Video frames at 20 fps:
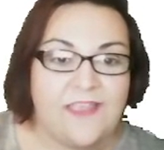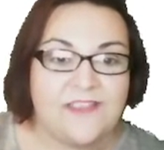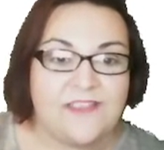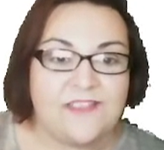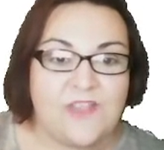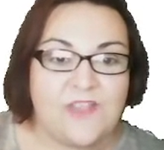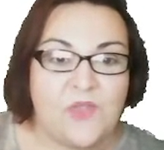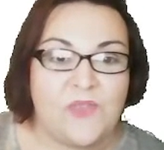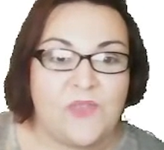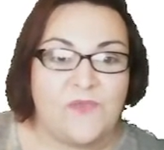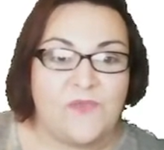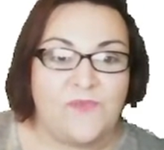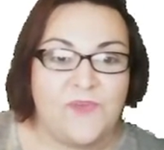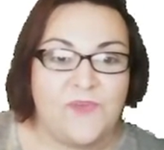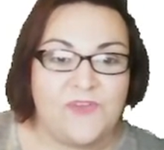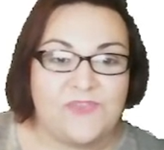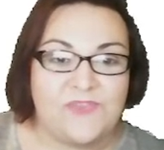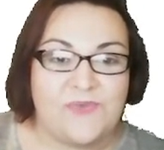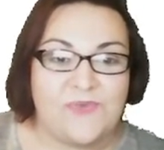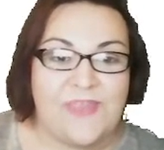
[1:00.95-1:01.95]
So the
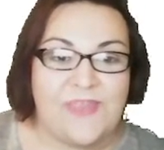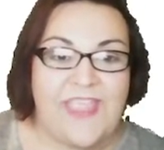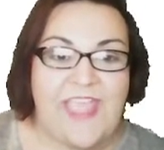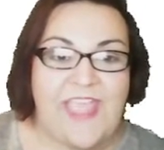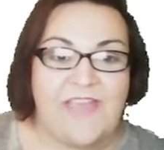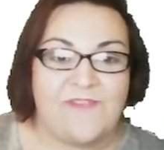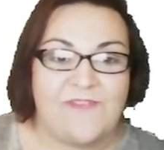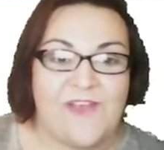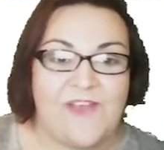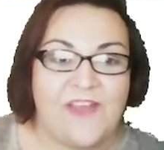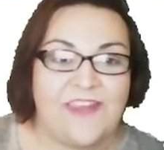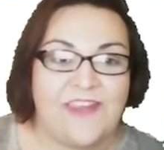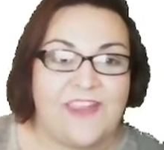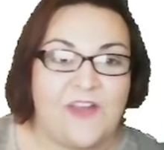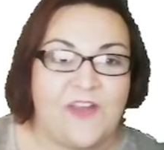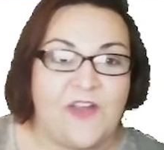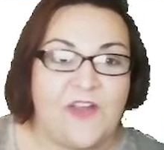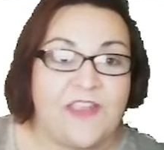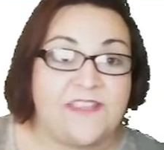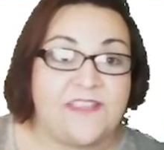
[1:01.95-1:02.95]
first one they have on
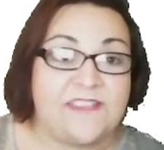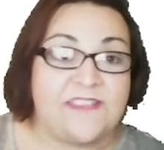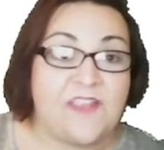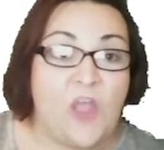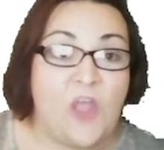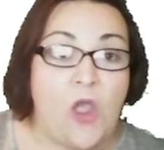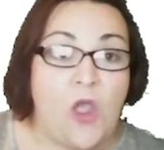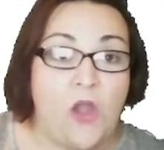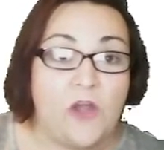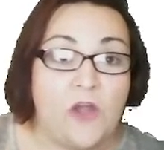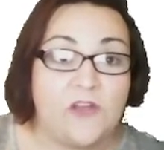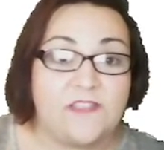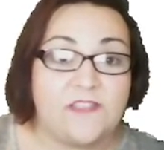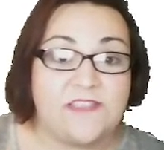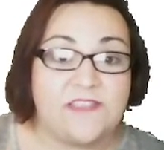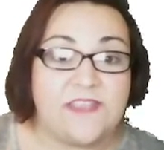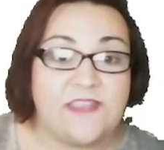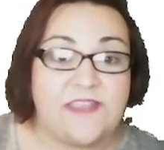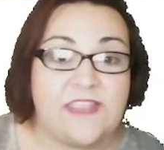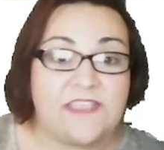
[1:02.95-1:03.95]
here is
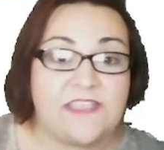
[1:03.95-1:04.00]
cards that